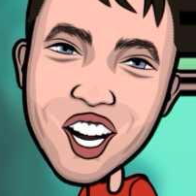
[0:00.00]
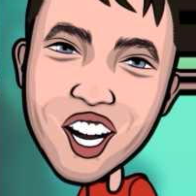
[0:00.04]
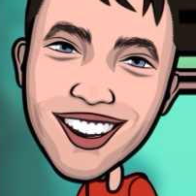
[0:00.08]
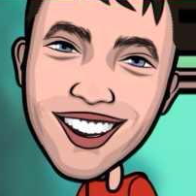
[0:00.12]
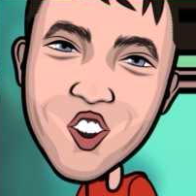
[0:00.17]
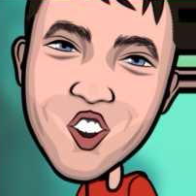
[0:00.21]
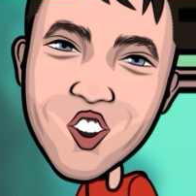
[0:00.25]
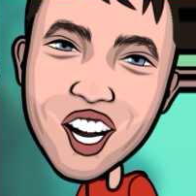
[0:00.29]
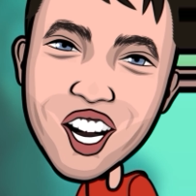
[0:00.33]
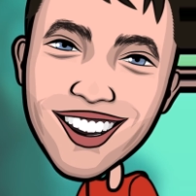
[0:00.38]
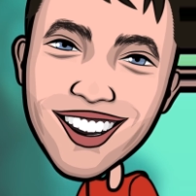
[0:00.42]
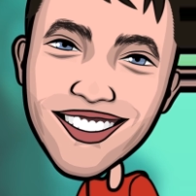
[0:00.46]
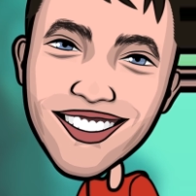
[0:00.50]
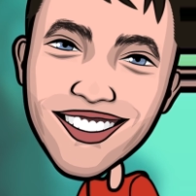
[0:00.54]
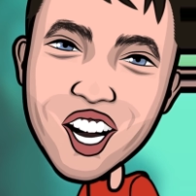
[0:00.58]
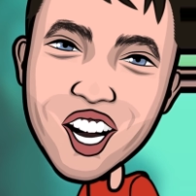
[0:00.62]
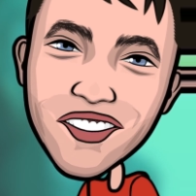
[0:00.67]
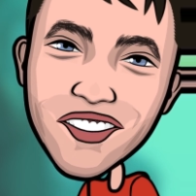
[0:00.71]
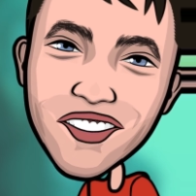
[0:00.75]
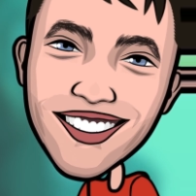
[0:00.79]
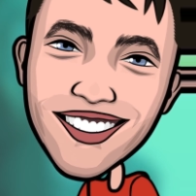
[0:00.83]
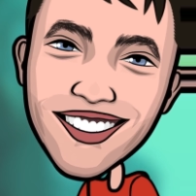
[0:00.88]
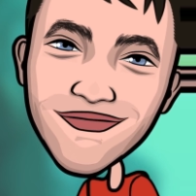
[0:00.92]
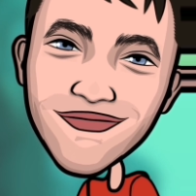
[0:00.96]
join me as
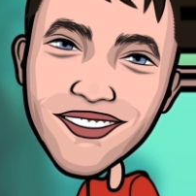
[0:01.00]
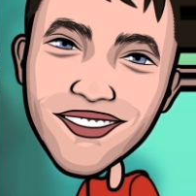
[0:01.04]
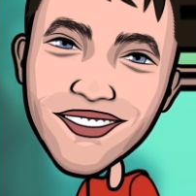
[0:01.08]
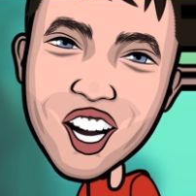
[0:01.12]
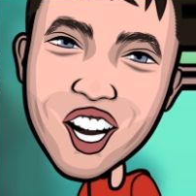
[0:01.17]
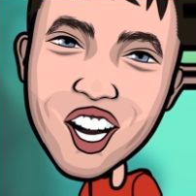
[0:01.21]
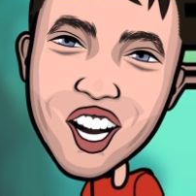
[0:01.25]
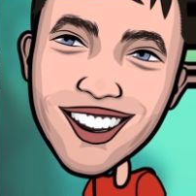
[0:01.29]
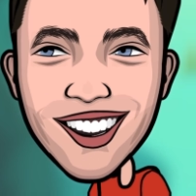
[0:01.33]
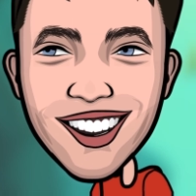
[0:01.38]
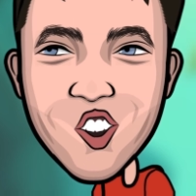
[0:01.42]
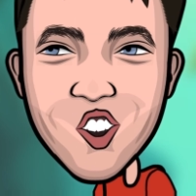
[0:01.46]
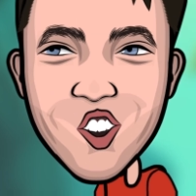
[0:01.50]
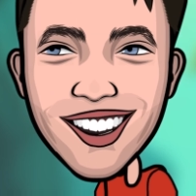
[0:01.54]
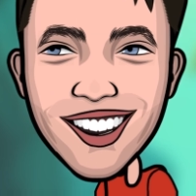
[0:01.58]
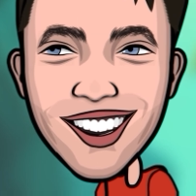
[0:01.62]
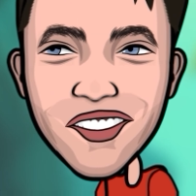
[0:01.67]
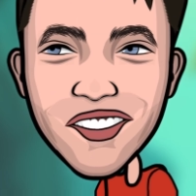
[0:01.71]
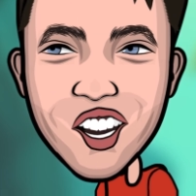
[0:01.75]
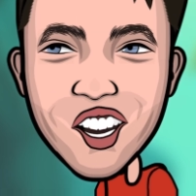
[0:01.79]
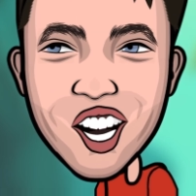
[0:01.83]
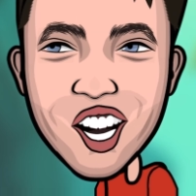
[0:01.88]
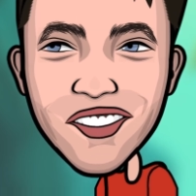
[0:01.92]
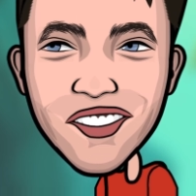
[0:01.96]
we explore the two
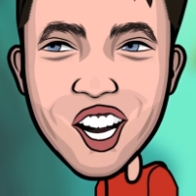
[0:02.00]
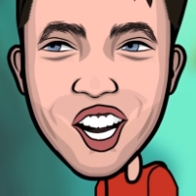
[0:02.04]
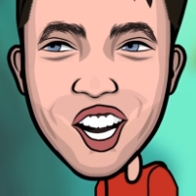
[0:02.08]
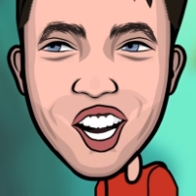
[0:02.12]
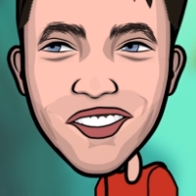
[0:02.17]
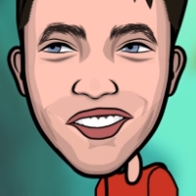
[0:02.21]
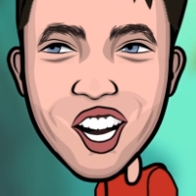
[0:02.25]
different accounts